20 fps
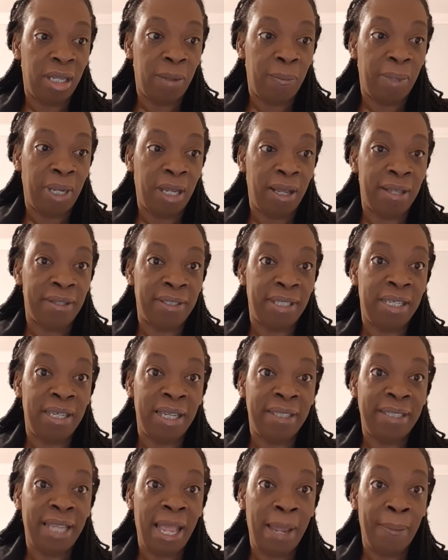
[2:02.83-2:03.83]
Because in a
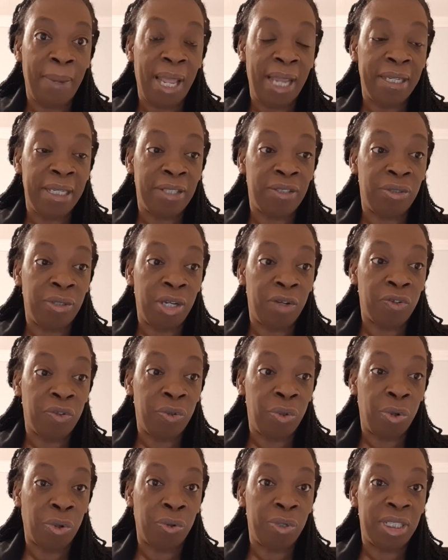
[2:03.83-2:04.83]
time like this, there's
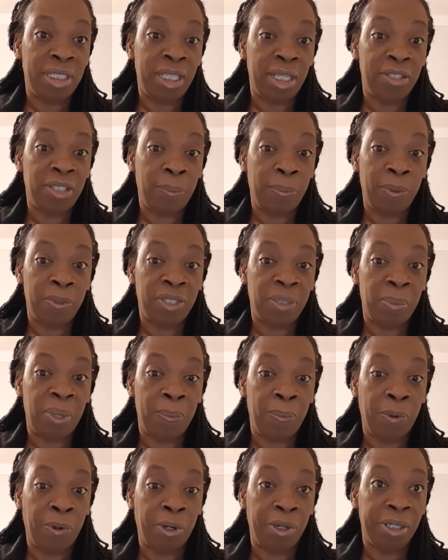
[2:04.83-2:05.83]
no Christian supposed to be
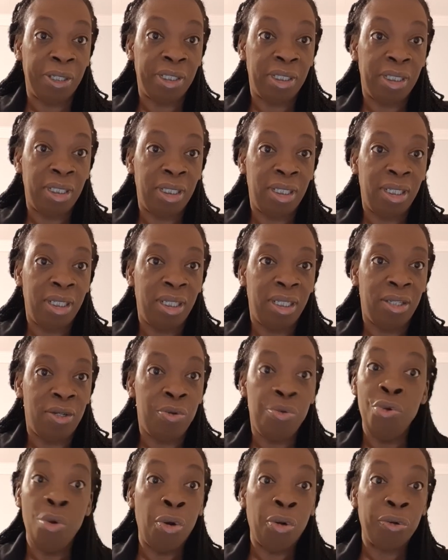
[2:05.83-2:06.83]
bored.
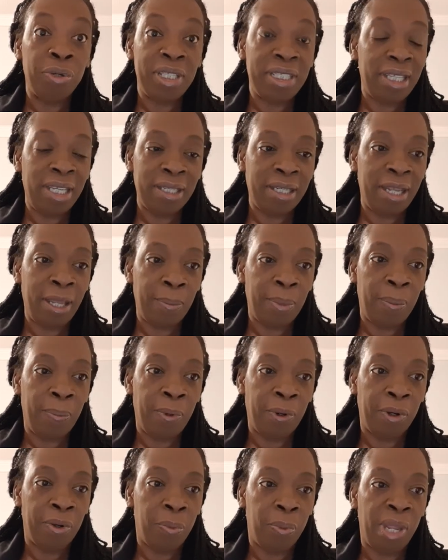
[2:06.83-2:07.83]
No Christian can be
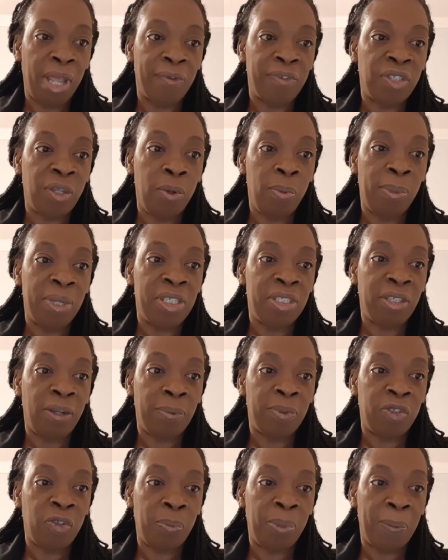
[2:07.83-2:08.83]
bored. We have so much
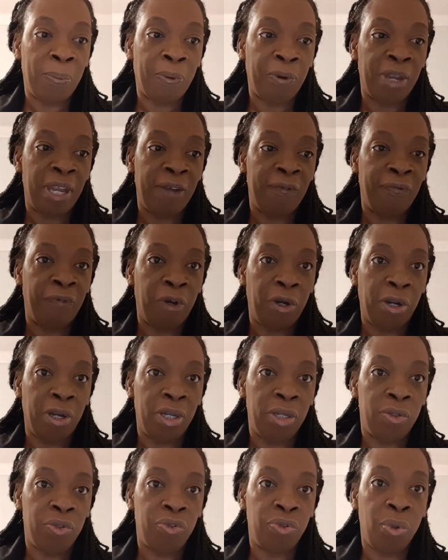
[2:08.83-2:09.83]
stuff to be praying
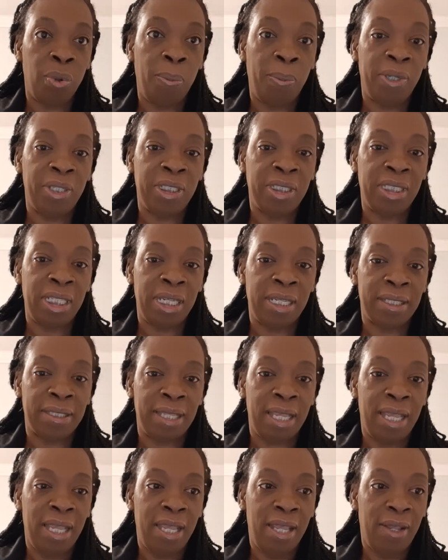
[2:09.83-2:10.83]
for. So much things.
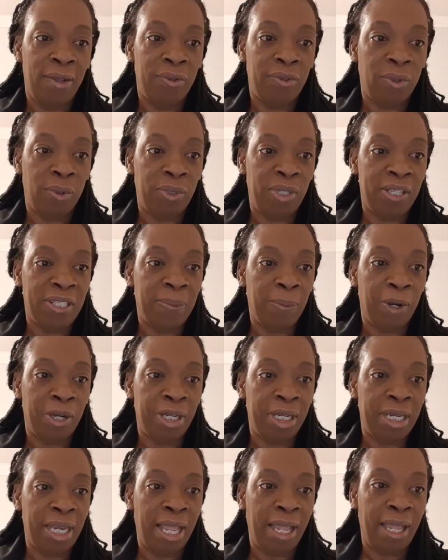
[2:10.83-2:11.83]
So this
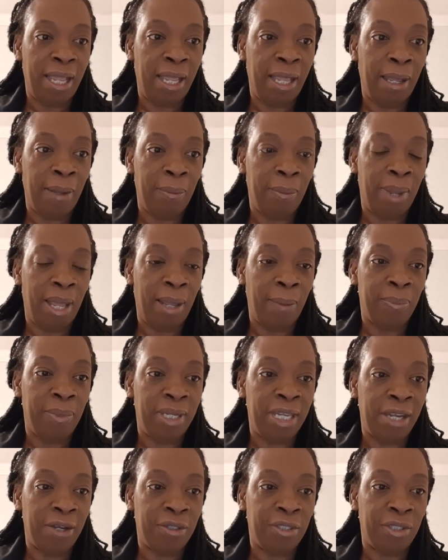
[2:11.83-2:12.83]
morning, I'm
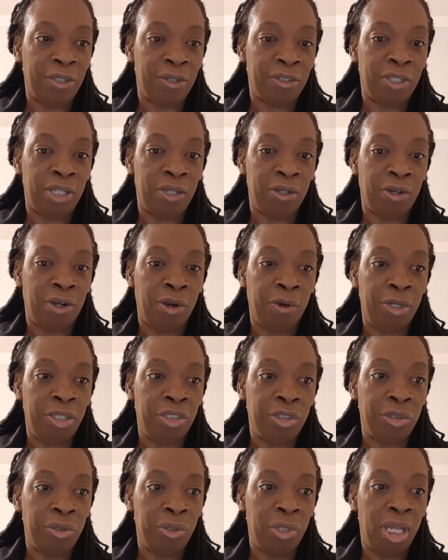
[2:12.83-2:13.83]
here to just encourage
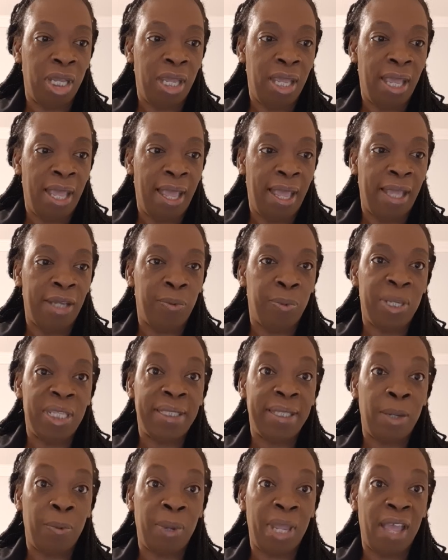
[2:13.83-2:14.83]
you. And we
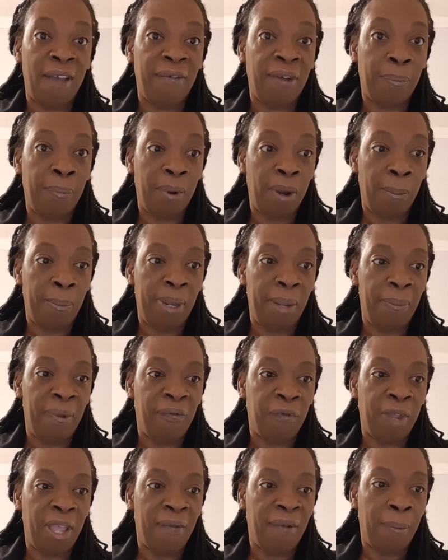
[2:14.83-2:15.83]
say we have a problem.
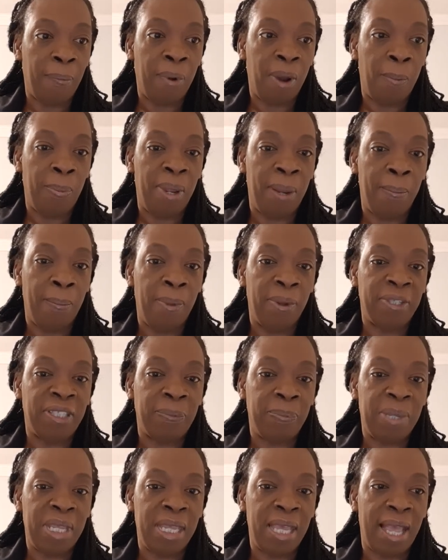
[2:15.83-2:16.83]
If we have a problem,
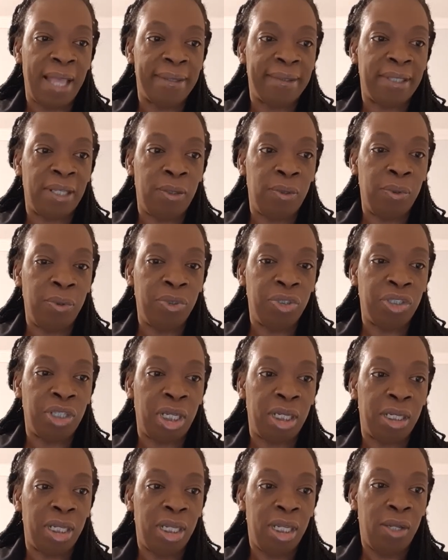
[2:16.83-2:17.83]
must be a
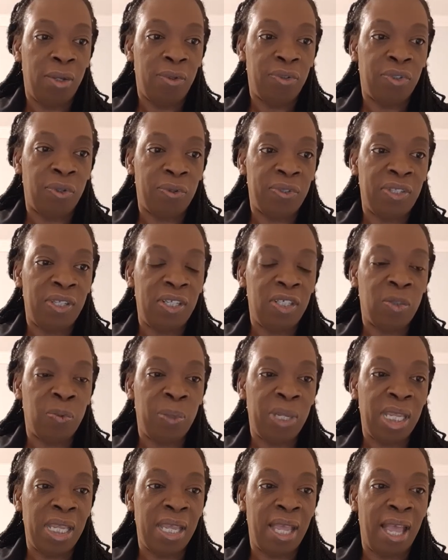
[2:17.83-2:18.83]
solution. So since
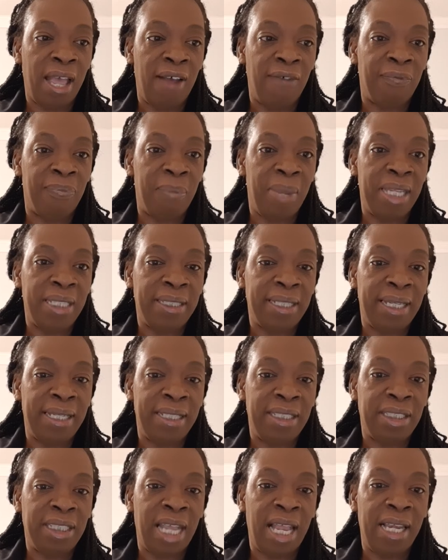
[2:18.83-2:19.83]
we have
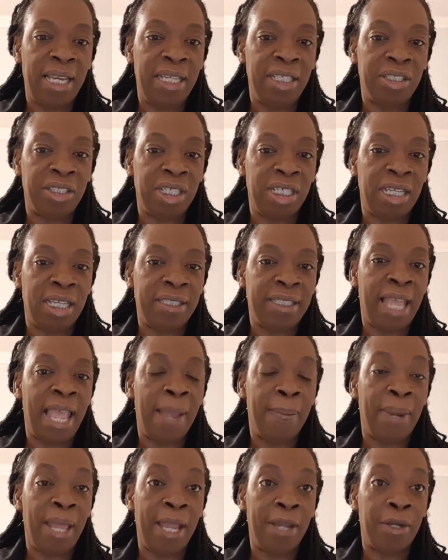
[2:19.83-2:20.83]
mentally challenged in a
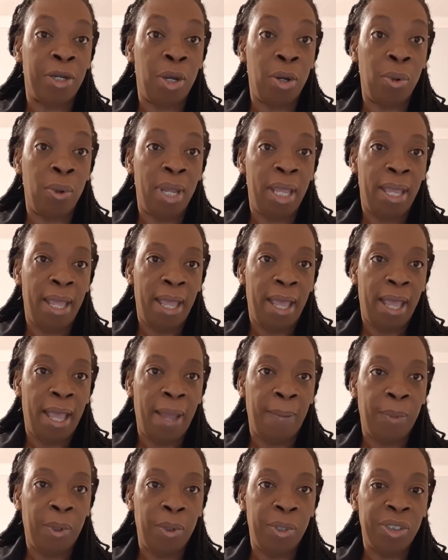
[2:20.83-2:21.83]
time like now,
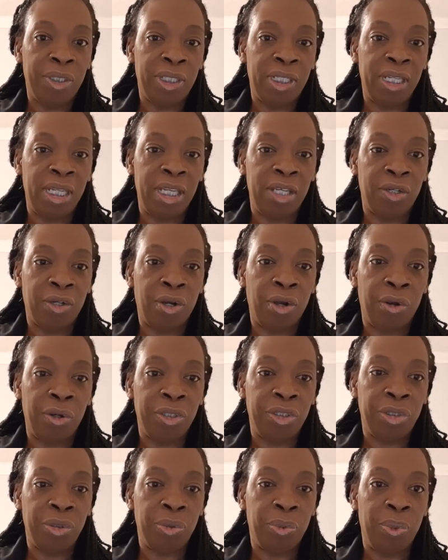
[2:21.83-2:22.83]
I'm going to
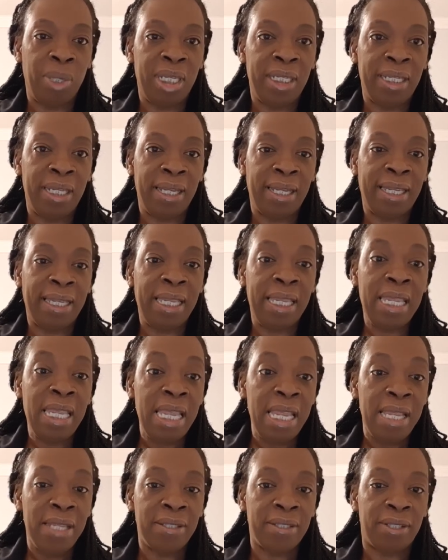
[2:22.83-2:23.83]
encourage you with the
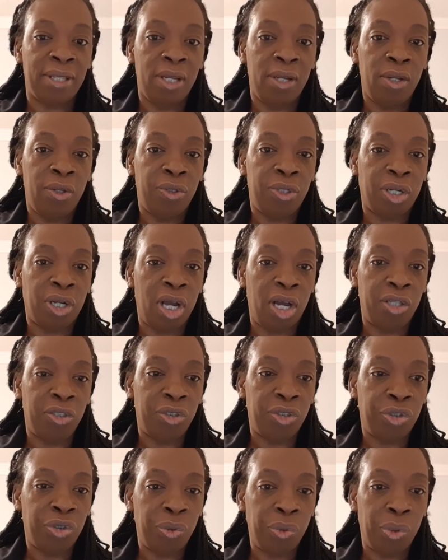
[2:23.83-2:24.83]
keys to
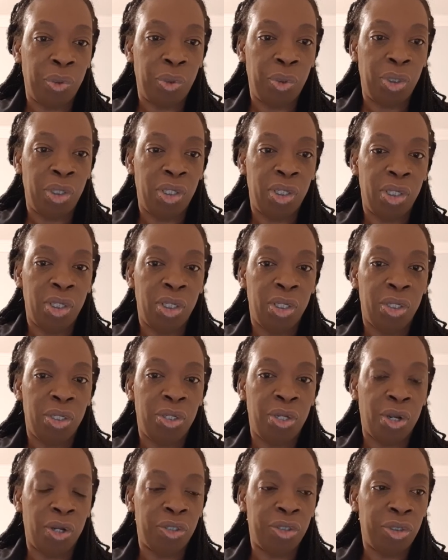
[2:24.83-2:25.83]
control
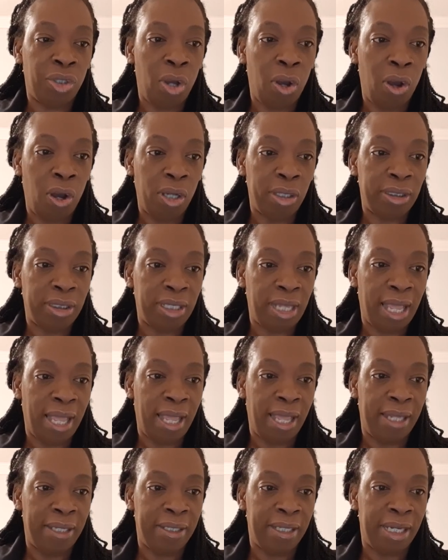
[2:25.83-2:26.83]
your thought.
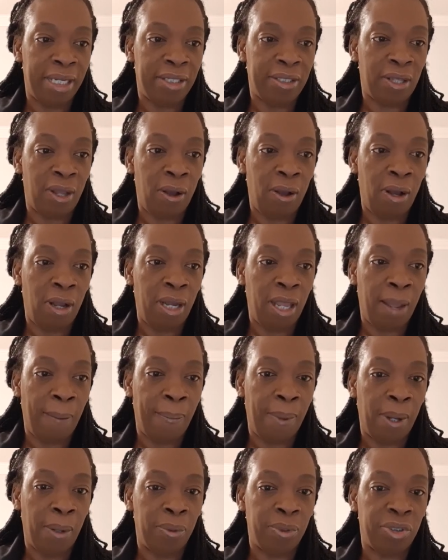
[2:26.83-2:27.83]
And it's all
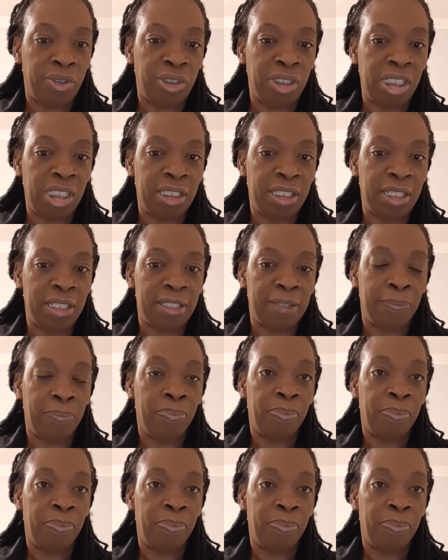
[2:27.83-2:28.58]
about Jesus.